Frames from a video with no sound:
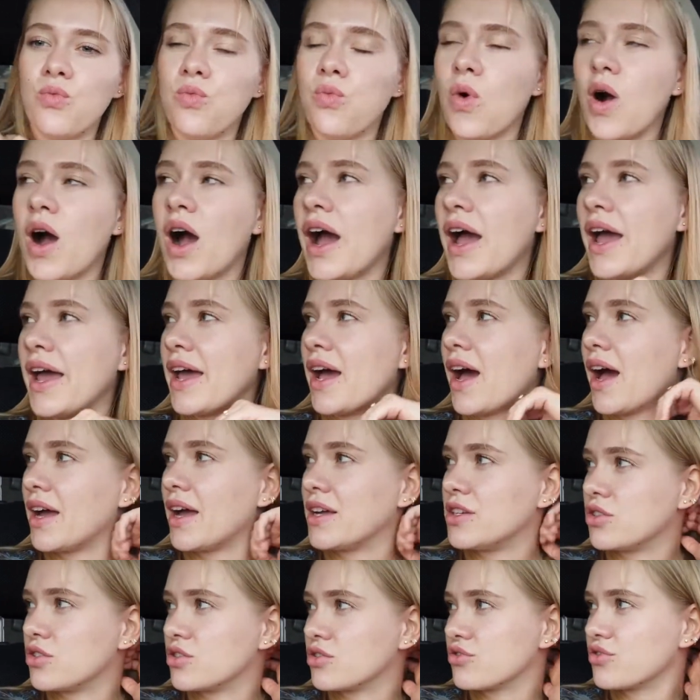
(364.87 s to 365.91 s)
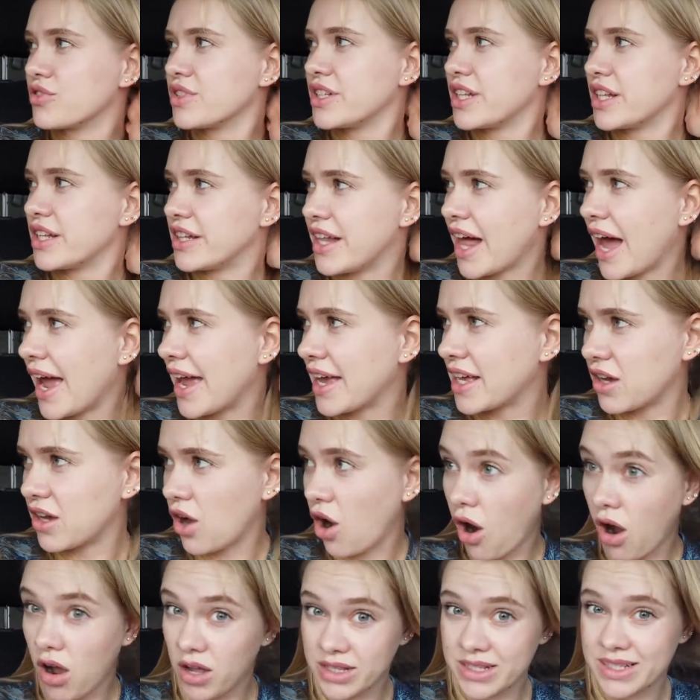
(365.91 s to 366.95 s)
why I don't really like
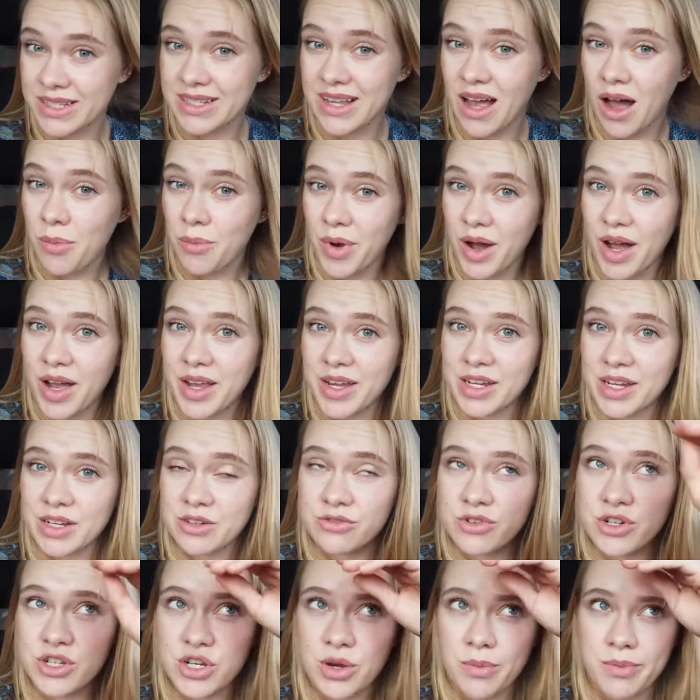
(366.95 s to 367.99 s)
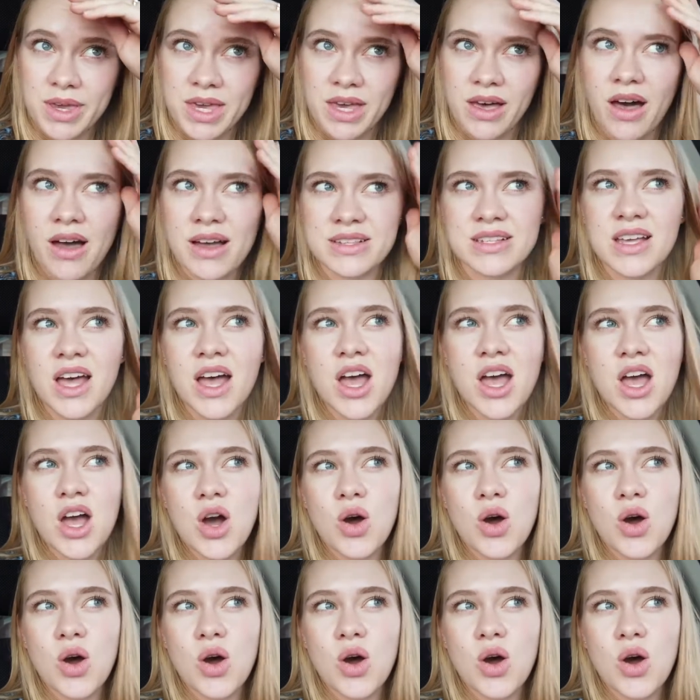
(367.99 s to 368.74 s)
hot summer in Russia, because